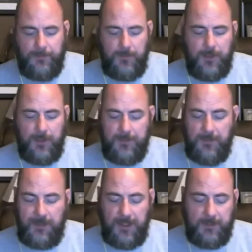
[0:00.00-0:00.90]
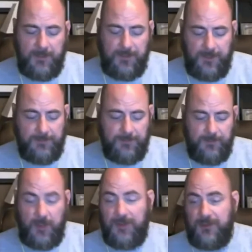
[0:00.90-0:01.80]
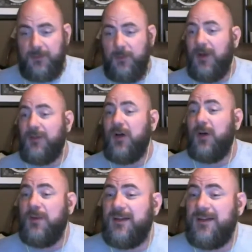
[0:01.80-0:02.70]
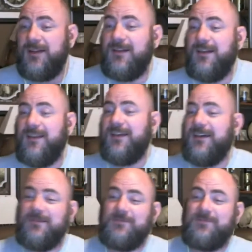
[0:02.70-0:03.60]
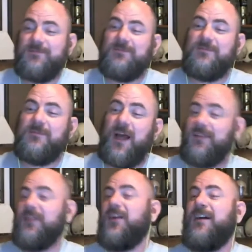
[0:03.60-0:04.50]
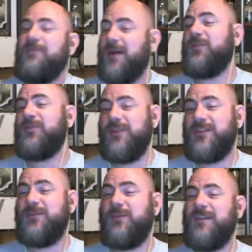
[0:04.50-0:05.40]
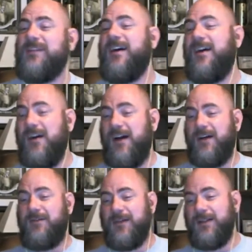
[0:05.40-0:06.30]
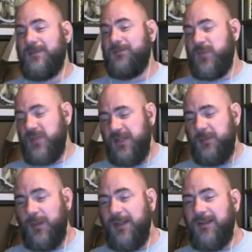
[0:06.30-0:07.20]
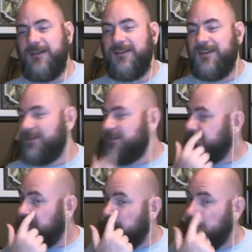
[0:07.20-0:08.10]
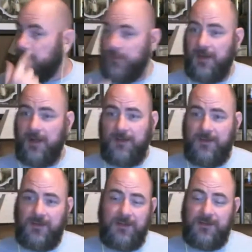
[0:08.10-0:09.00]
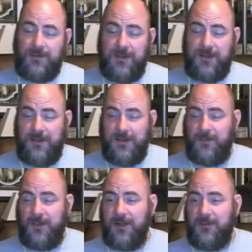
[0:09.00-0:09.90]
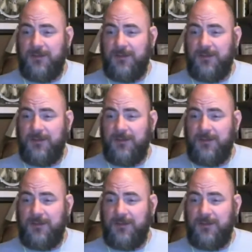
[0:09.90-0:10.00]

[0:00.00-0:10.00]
Yeah. But I was where I was going with the I still have my restriction was that I'll have cheat weeks instead of cheat days where I just don't give a fuck. I'll eat whatever.